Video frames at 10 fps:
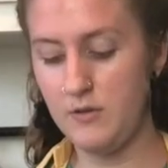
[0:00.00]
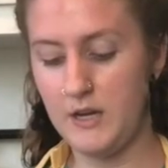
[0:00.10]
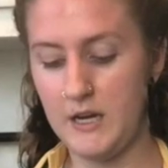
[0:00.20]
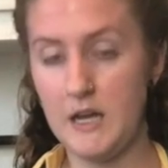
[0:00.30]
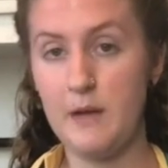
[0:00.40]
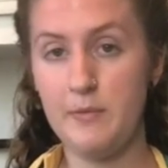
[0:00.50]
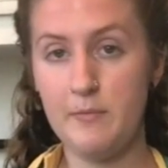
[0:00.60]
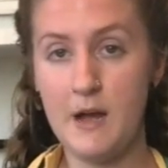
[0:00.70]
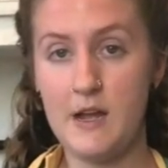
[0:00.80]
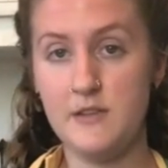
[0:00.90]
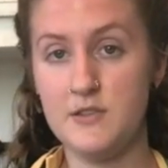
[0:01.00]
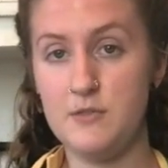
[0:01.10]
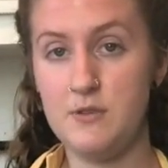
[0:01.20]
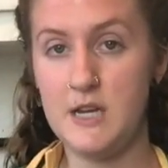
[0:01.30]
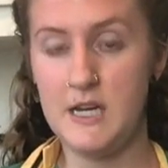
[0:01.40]
cut up my
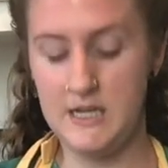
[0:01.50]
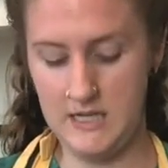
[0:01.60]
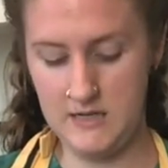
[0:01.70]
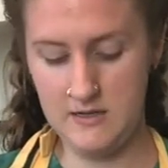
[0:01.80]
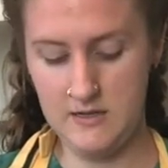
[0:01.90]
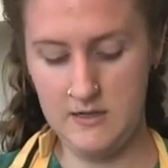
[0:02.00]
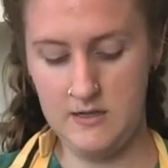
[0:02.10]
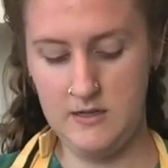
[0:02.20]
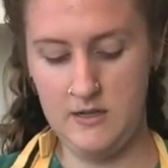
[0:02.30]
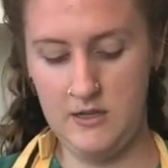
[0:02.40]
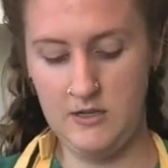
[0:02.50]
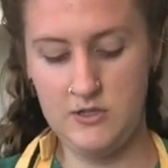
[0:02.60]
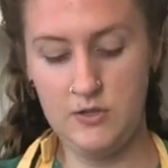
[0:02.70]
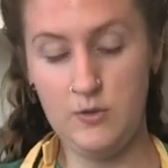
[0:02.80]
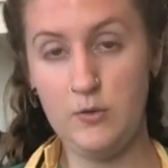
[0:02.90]
zucchini
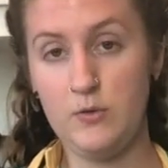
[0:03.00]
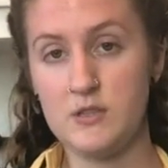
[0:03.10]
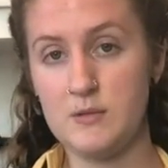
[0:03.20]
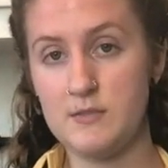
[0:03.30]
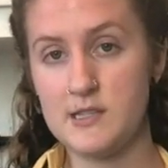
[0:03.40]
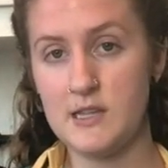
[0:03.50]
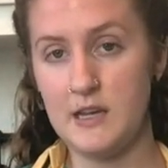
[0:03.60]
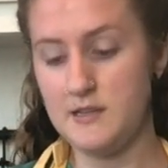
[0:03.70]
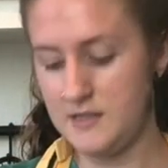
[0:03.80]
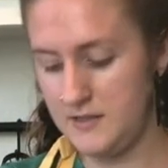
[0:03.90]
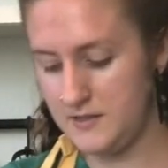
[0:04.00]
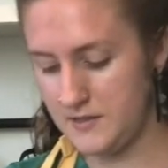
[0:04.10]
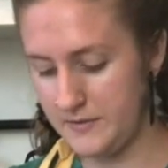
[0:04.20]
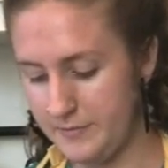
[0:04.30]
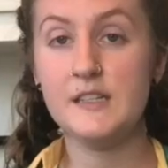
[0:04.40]
into some
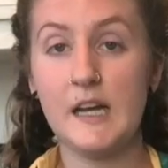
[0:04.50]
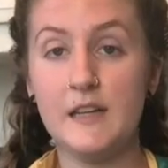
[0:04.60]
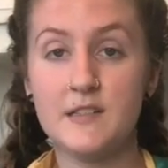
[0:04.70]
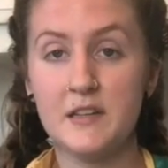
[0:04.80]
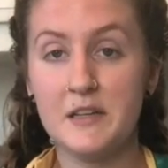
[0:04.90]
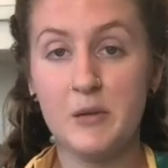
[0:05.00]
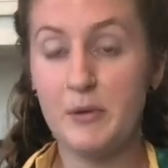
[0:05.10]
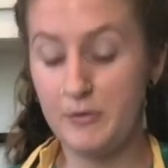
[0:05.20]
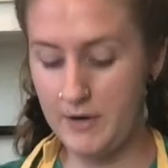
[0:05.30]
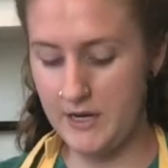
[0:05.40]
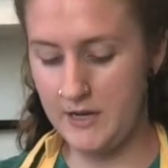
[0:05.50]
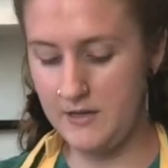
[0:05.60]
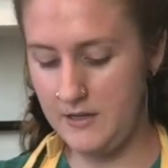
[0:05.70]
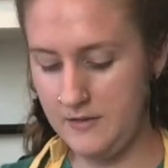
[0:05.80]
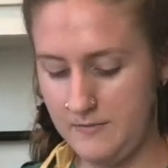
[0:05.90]
slices. I'm going to dice a little bit of red
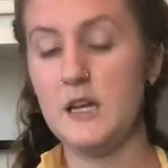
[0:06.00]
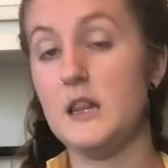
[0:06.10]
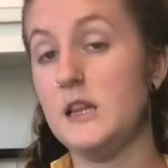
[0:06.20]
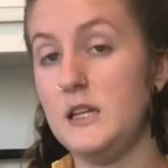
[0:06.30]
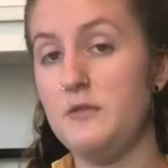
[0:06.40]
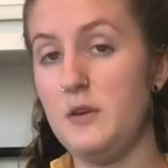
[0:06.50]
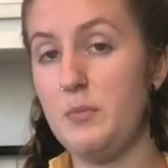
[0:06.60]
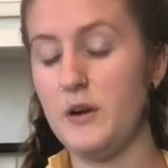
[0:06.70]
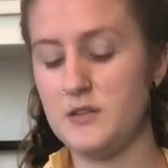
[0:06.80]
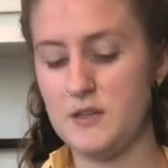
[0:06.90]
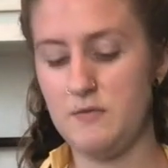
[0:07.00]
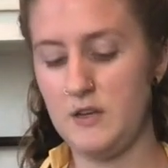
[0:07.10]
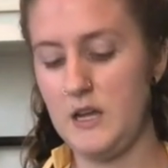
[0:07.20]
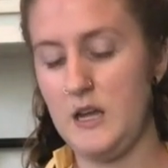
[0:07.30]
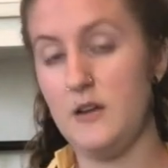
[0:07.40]
onion. Take the leafy parts of the
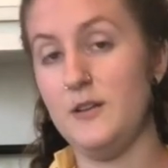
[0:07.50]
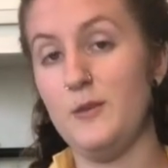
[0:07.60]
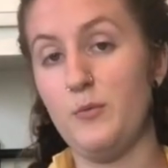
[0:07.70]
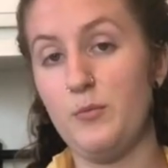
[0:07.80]
kale and